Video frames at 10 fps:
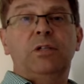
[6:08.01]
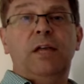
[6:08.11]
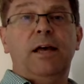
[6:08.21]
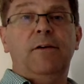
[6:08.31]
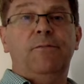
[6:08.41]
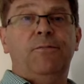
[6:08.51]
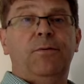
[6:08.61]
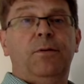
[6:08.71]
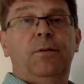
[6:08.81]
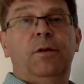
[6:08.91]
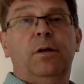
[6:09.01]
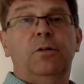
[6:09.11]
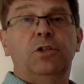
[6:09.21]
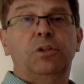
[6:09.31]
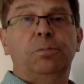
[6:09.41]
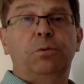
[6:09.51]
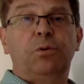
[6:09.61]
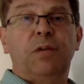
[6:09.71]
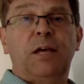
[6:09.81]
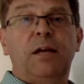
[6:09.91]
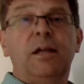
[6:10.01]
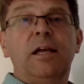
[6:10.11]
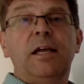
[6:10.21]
they have the support there